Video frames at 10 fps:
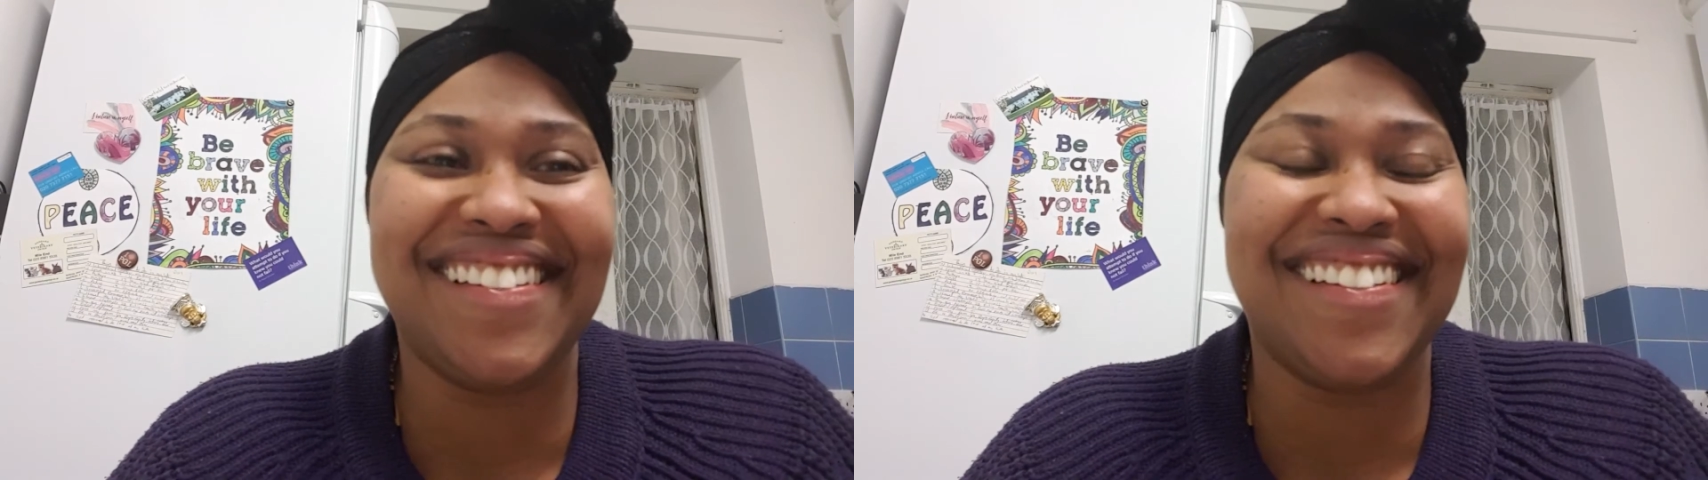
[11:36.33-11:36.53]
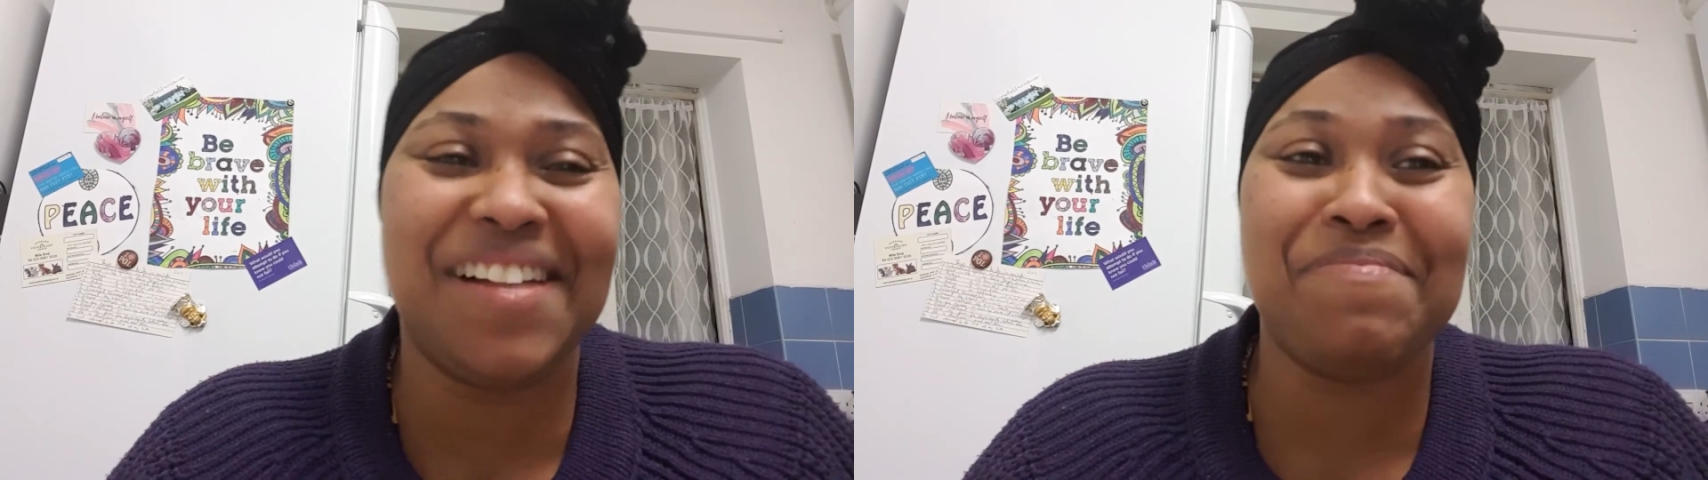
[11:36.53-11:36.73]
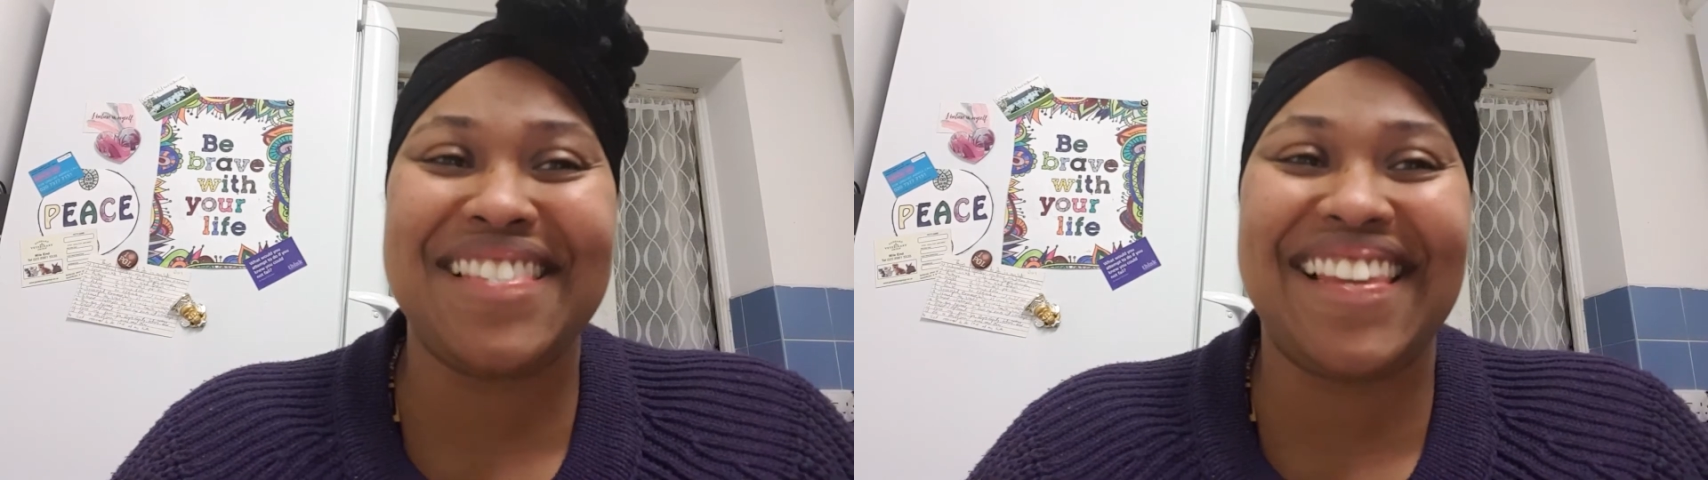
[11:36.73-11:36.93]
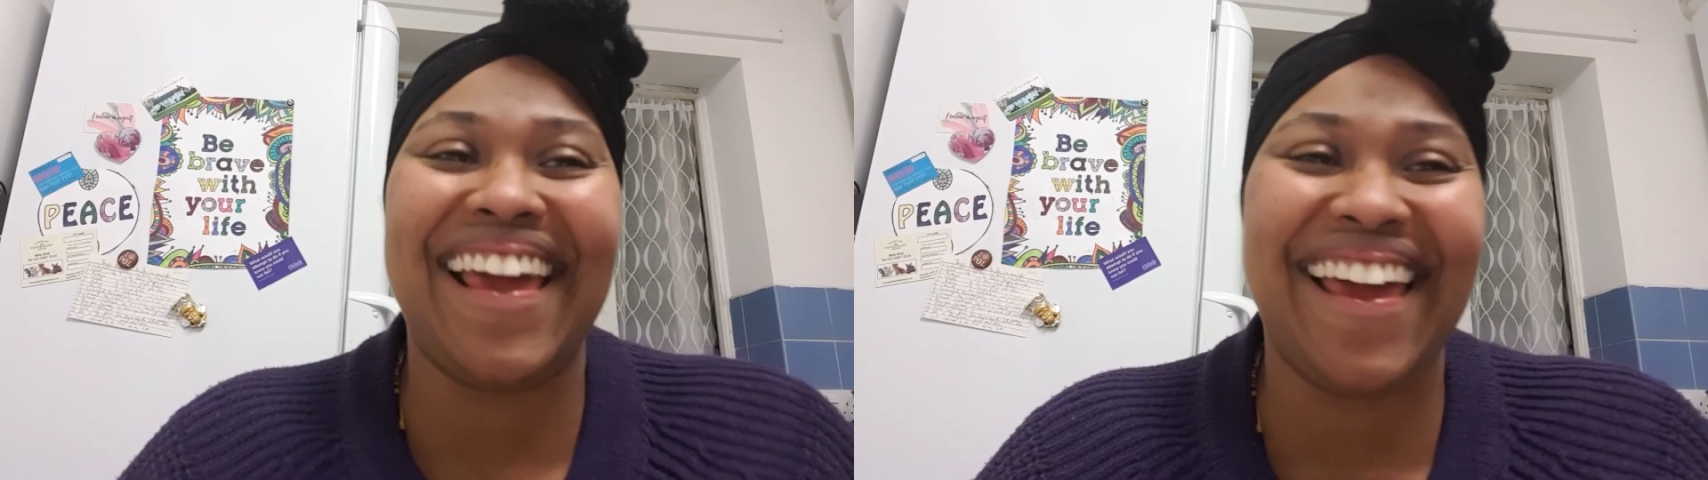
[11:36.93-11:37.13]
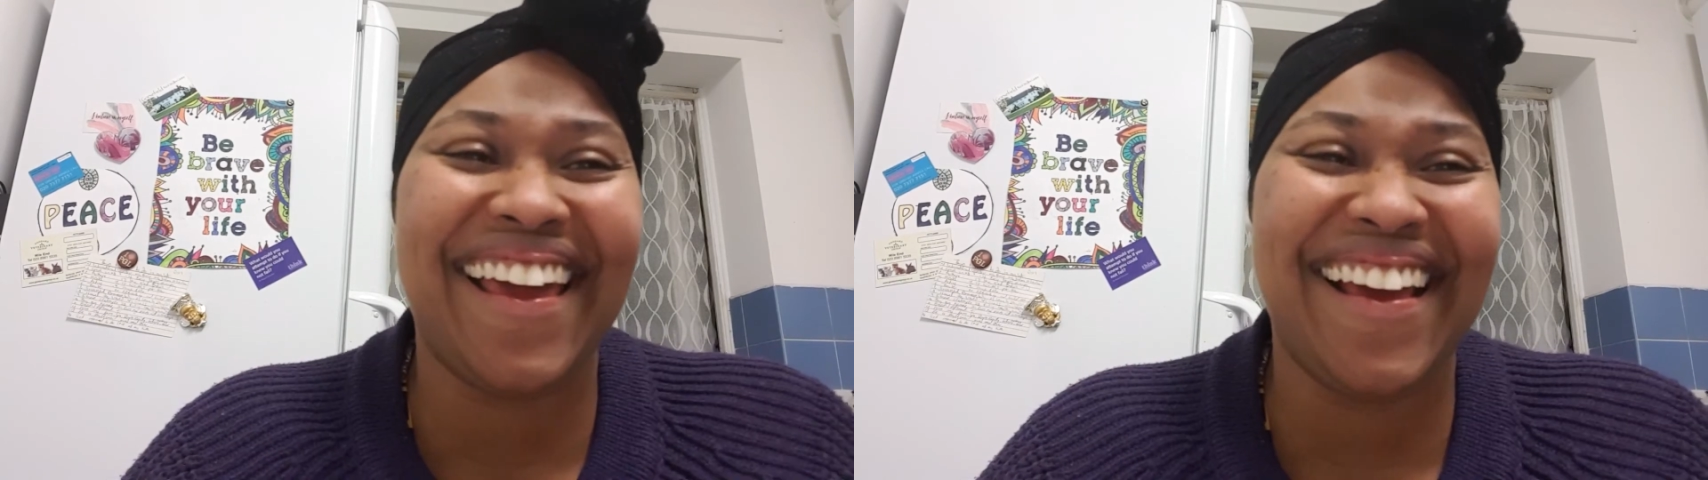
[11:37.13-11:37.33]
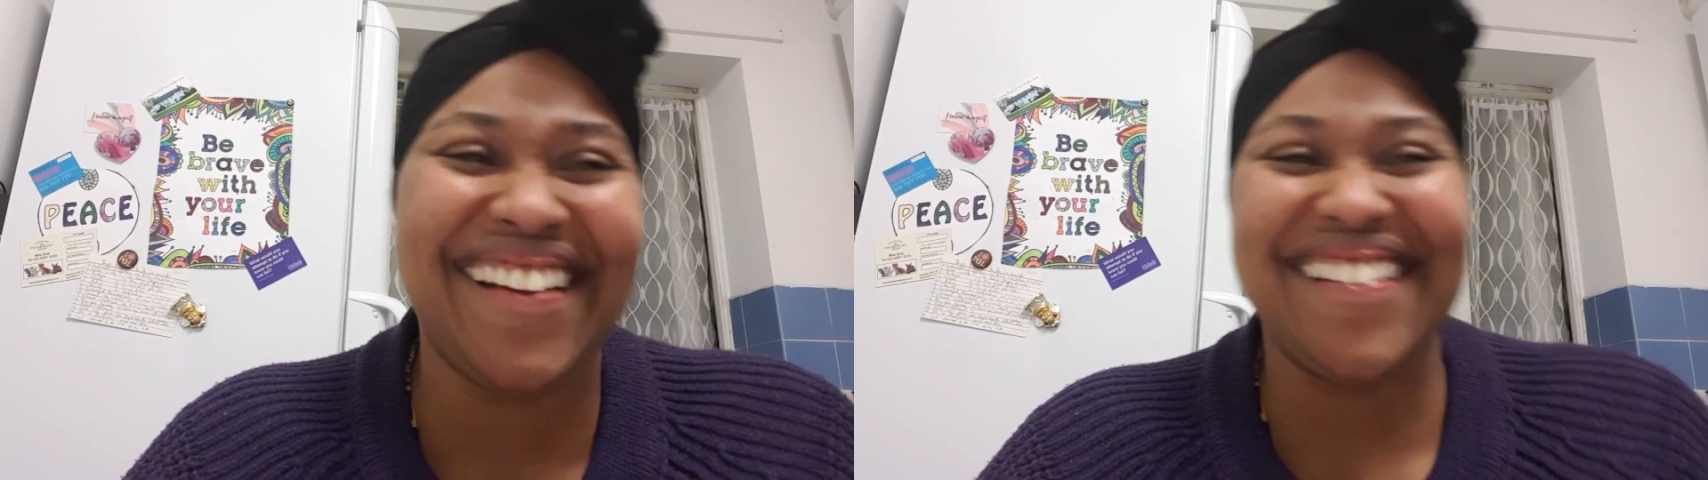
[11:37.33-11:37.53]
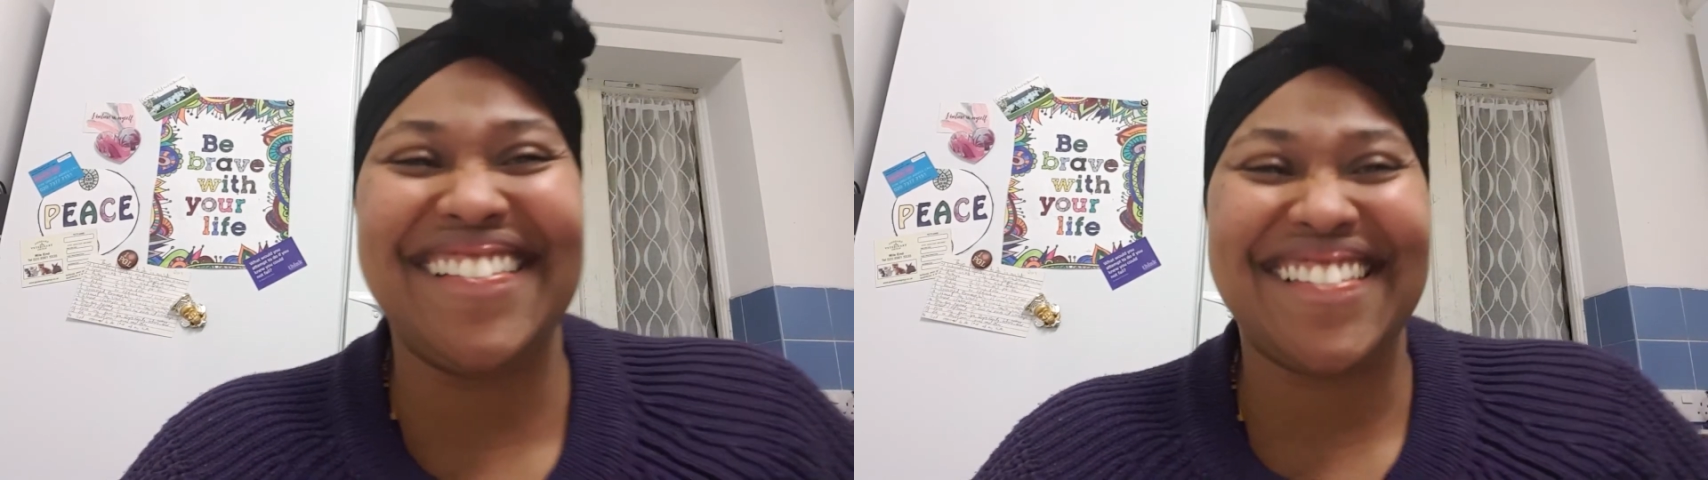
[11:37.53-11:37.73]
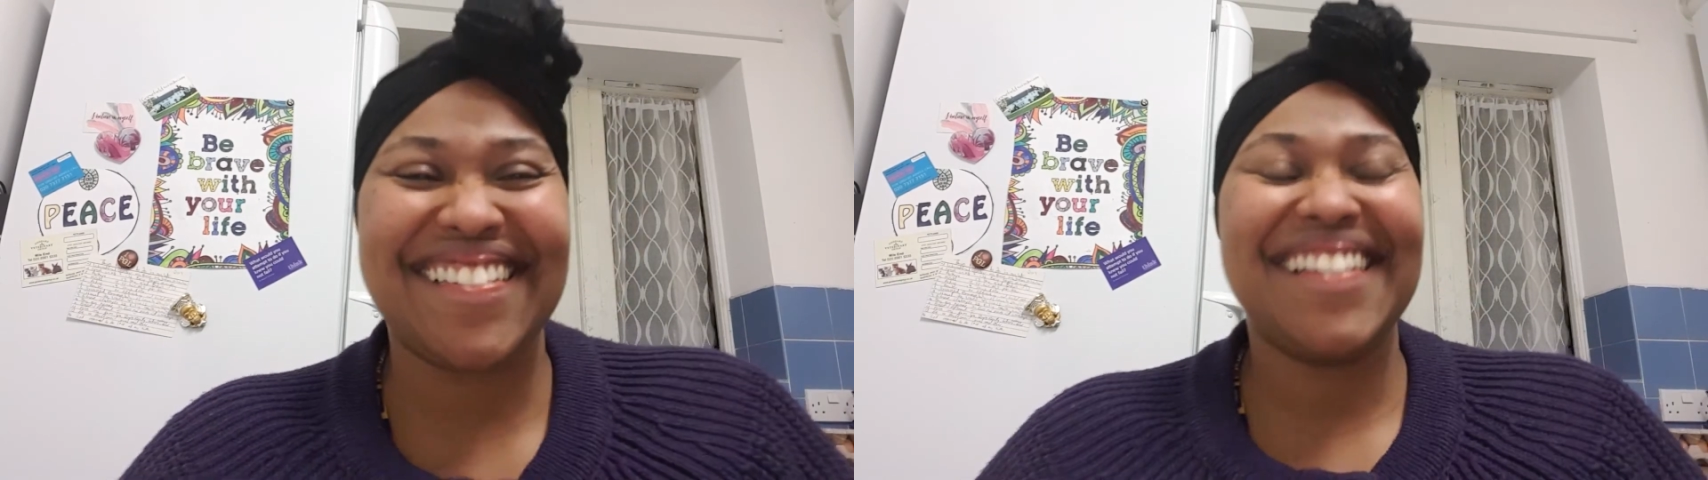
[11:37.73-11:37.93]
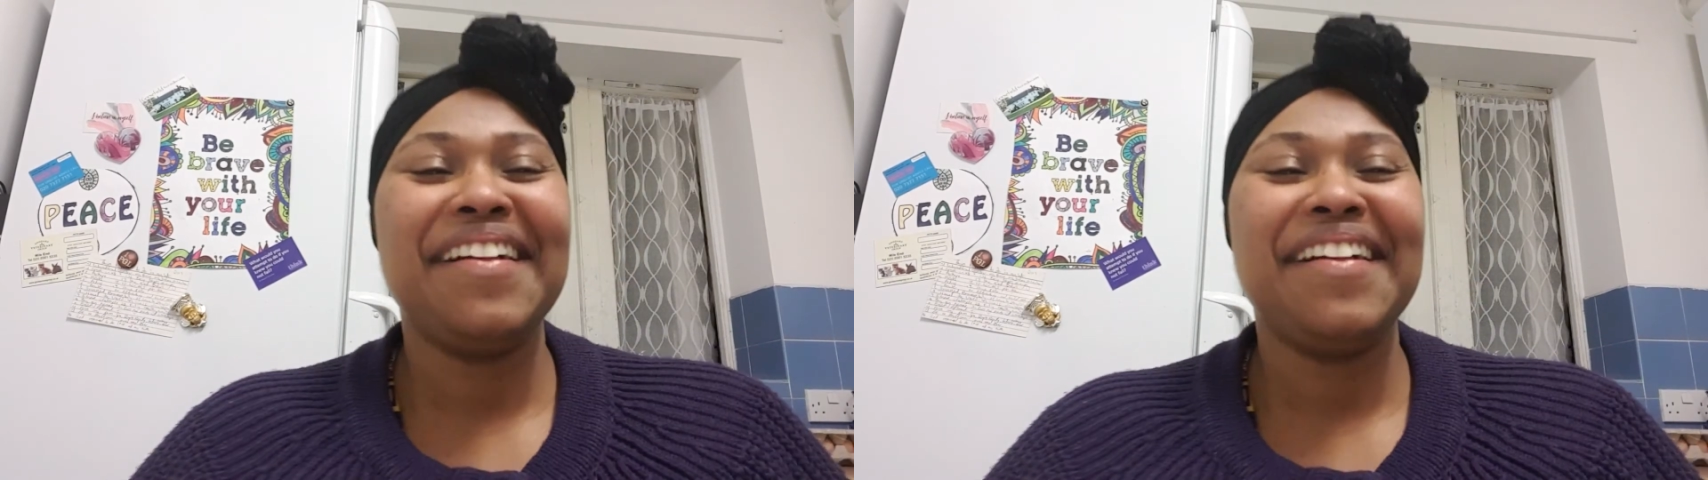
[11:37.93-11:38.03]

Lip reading: I'm scared.